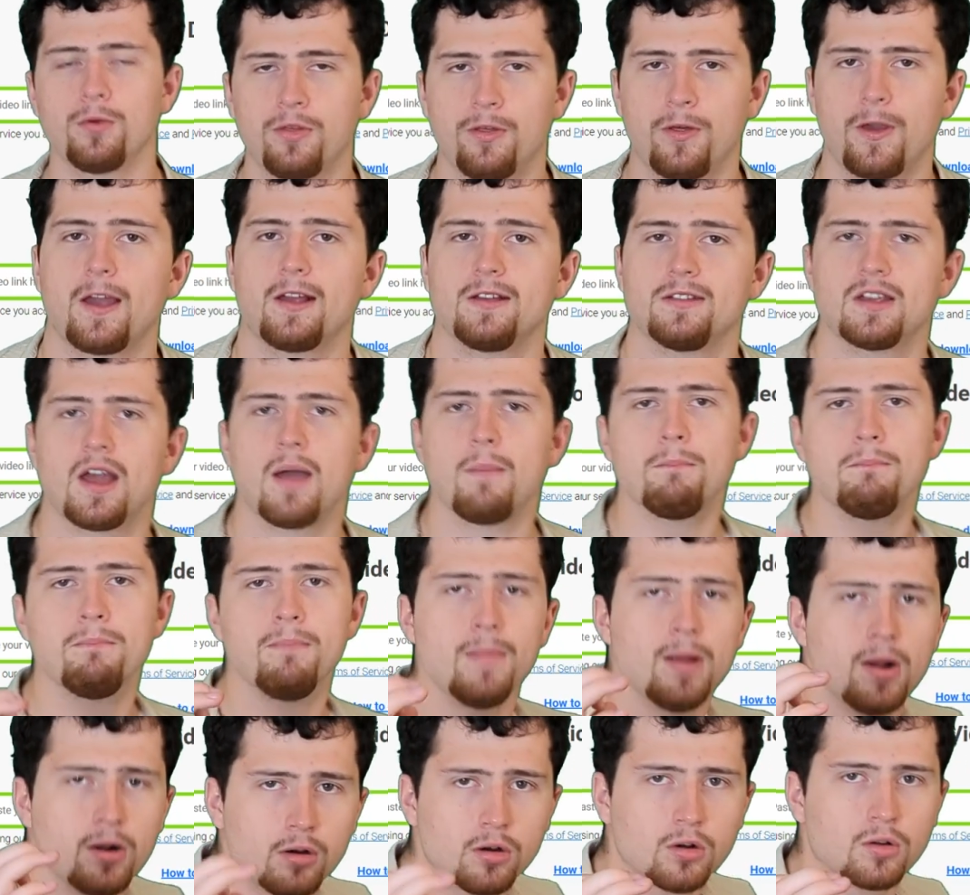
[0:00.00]
things,
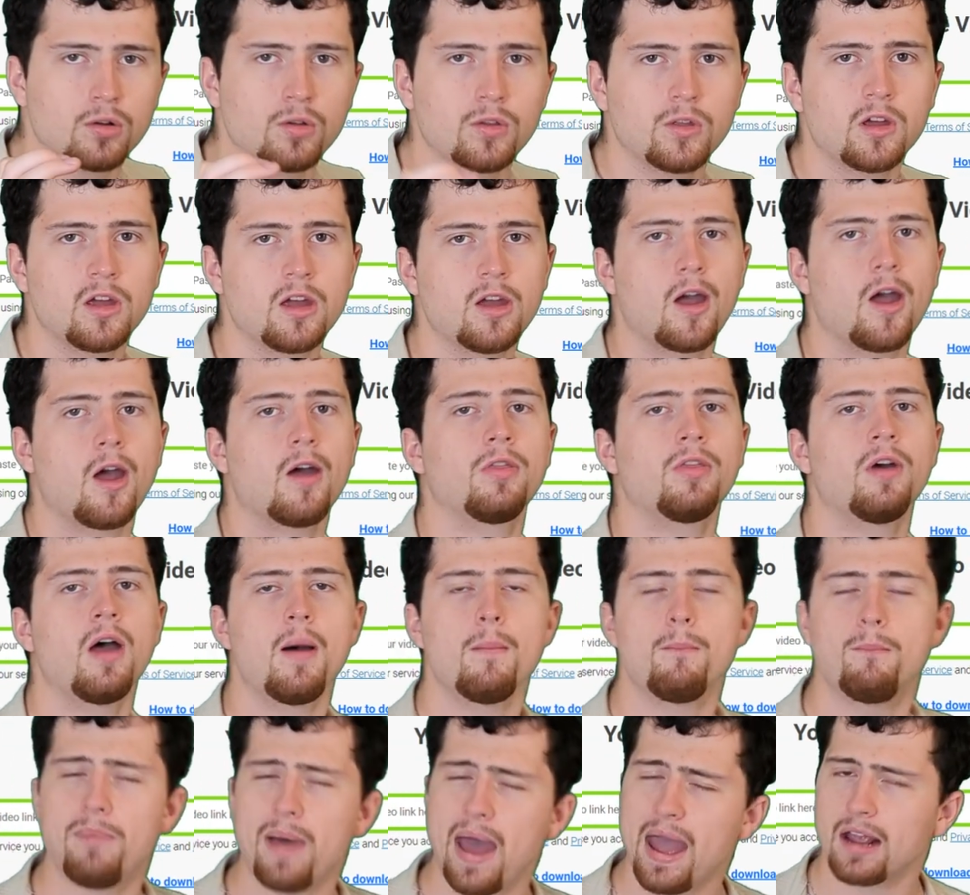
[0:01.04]
miracle of the earth.
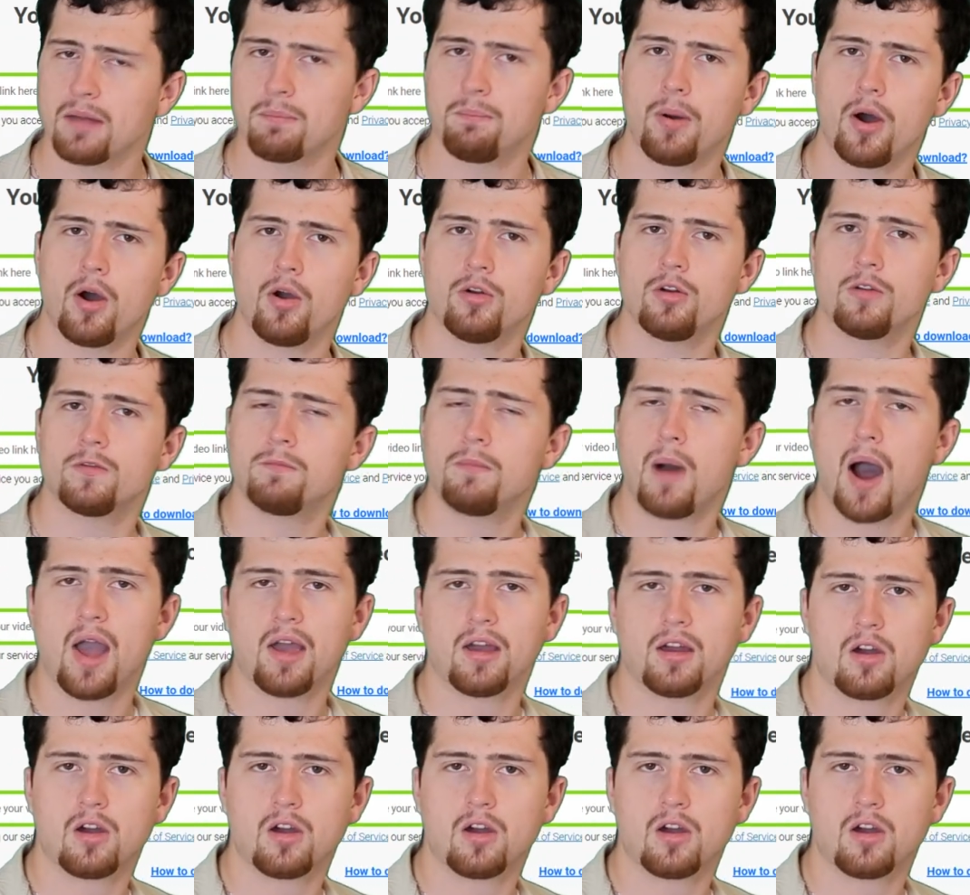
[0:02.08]
Backbone of my